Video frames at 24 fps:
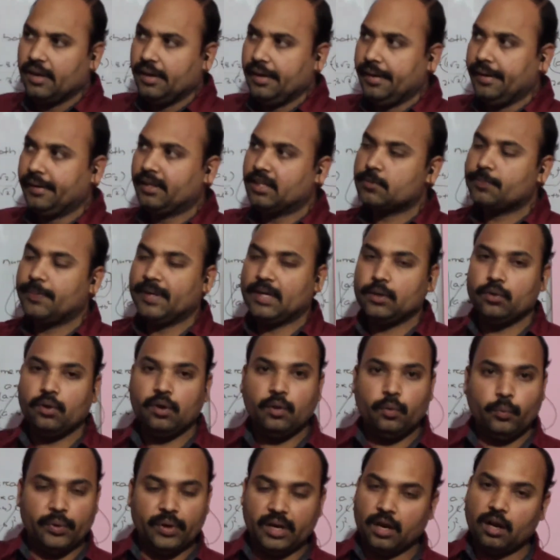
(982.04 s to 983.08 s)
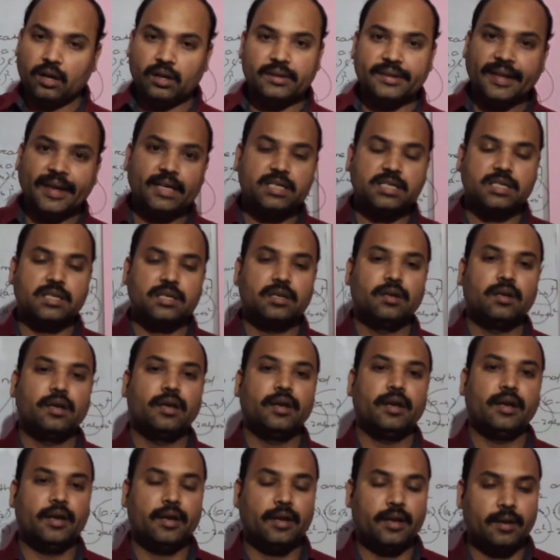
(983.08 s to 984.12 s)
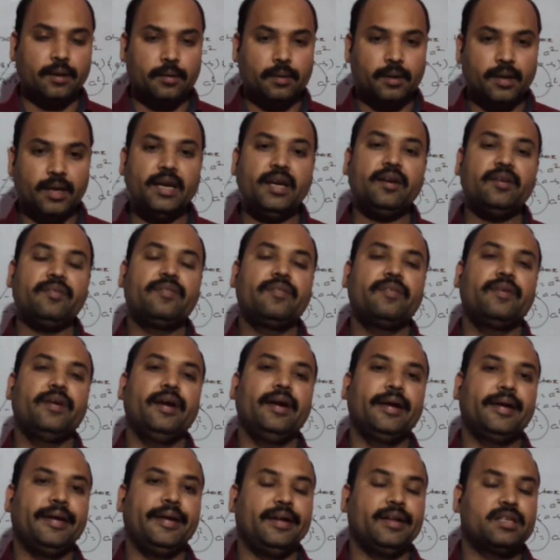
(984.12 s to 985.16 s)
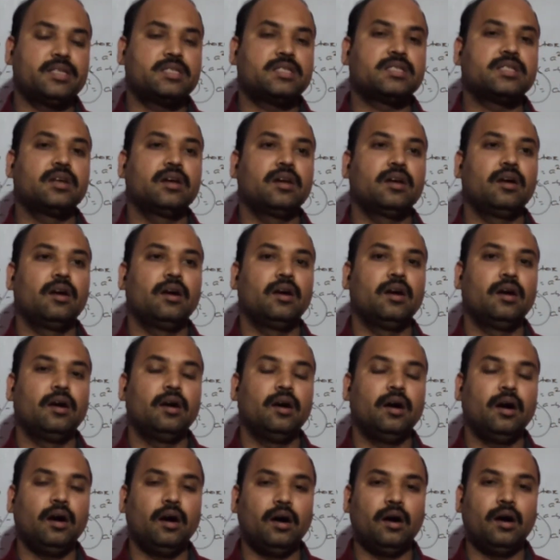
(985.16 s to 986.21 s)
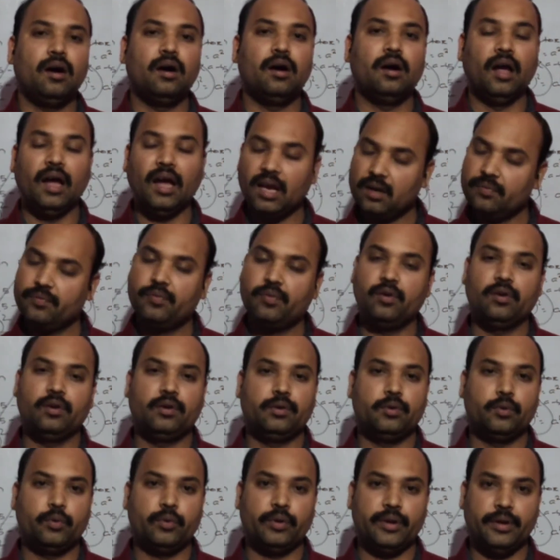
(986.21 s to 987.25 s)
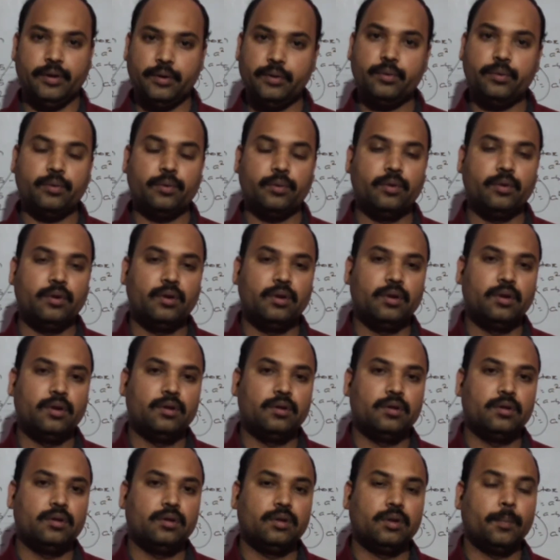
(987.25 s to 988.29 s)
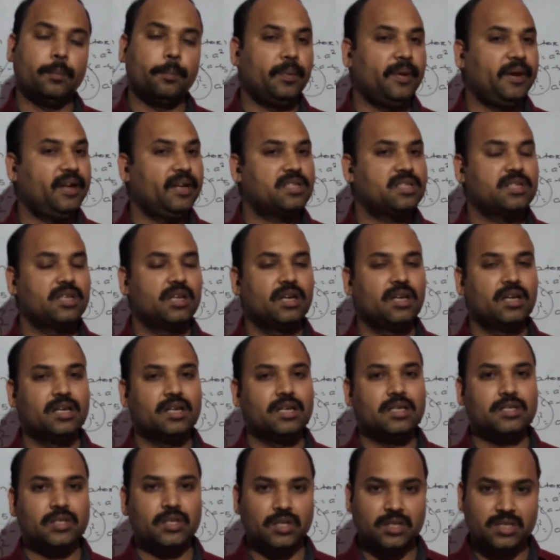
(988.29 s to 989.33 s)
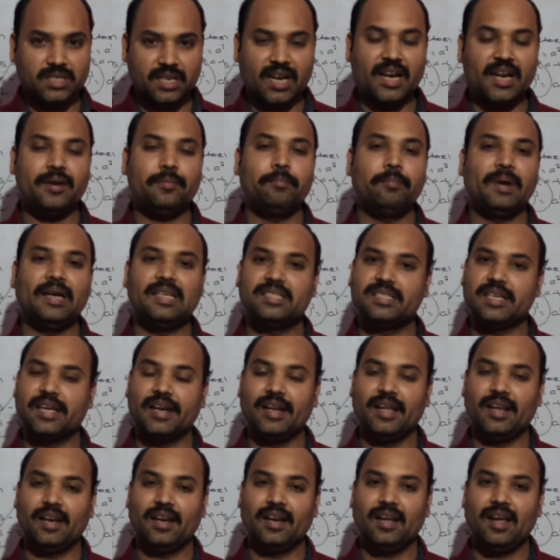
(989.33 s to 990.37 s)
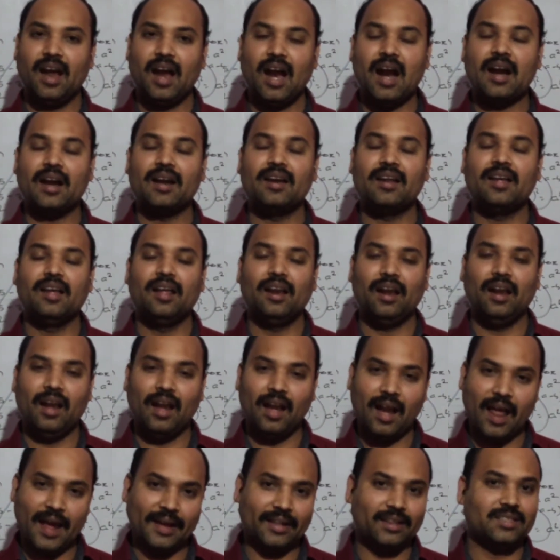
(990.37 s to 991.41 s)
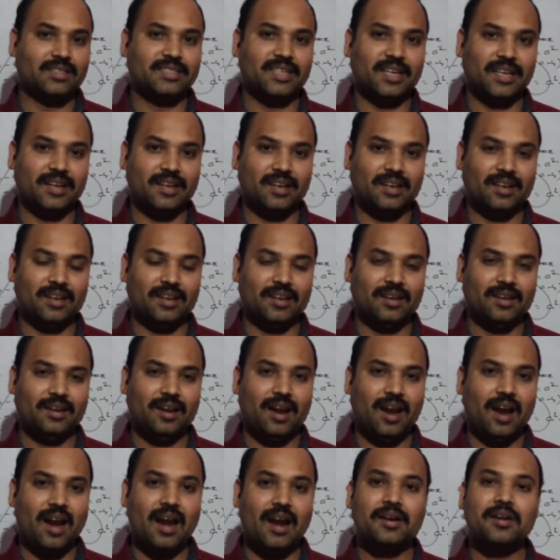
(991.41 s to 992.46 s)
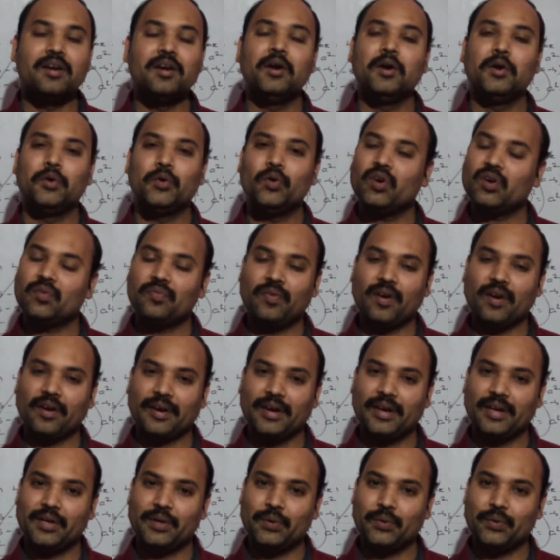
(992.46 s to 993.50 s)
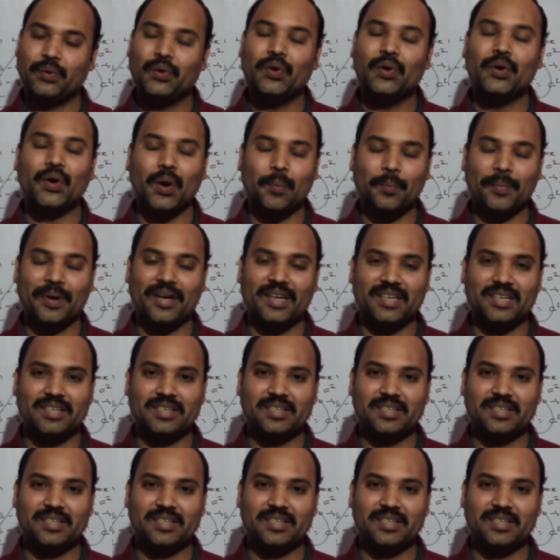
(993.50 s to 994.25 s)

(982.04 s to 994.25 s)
in this video, we learn that if it is helpful to you, so please subscribe my channel and like the channel. And don't forget to comment.